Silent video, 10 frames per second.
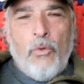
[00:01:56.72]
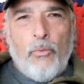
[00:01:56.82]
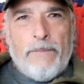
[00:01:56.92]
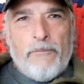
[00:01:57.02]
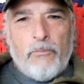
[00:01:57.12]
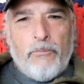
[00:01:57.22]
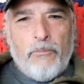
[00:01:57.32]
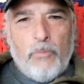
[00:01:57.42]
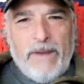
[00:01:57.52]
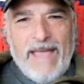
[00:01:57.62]
we
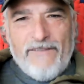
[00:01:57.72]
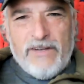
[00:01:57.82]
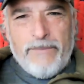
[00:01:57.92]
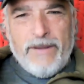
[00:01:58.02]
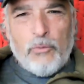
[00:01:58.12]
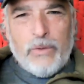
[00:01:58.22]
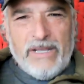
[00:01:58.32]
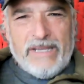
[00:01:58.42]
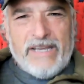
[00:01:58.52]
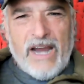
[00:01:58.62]
we have to be
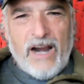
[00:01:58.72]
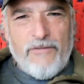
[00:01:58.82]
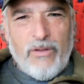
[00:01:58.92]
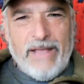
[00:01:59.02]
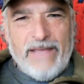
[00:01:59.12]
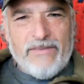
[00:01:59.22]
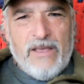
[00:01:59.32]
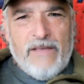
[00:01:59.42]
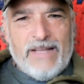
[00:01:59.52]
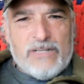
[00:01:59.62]
really careful. And
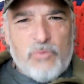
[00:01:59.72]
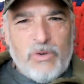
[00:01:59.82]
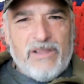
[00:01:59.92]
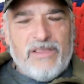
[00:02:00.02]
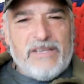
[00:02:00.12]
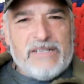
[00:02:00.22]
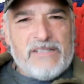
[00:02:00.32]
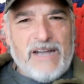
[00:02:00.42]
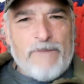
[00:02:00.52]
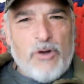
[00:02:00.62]
that's one of the things
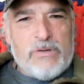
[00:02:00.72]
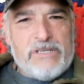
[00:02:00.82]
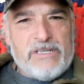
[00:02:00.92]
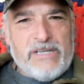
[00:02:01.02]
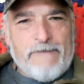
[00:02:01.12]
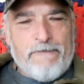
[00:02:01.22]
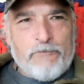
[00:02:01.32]
that I'm noticing